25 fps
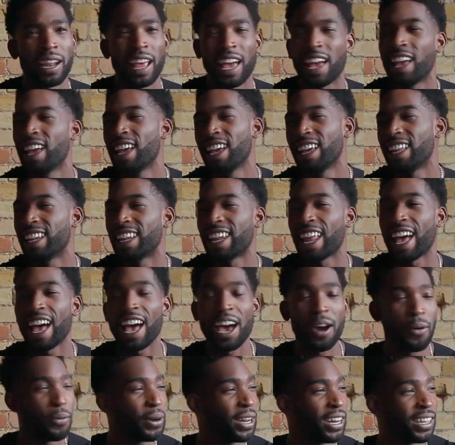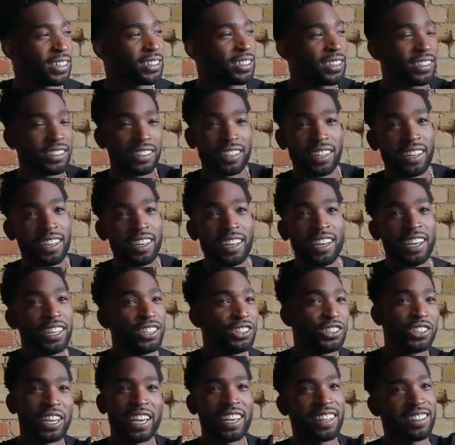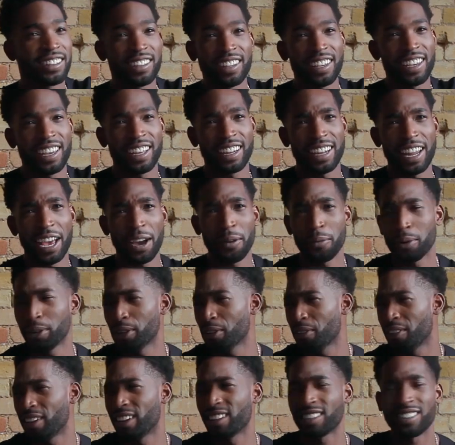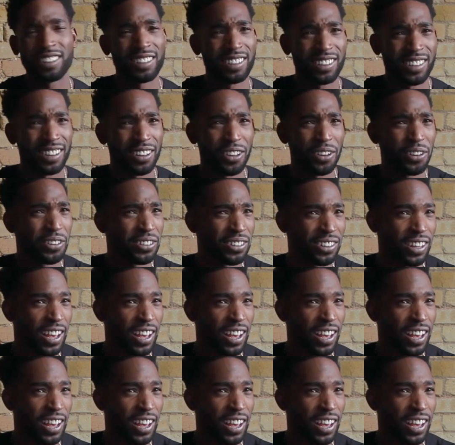Like, nah, we listen to Jay-Z and that, we don't listen to those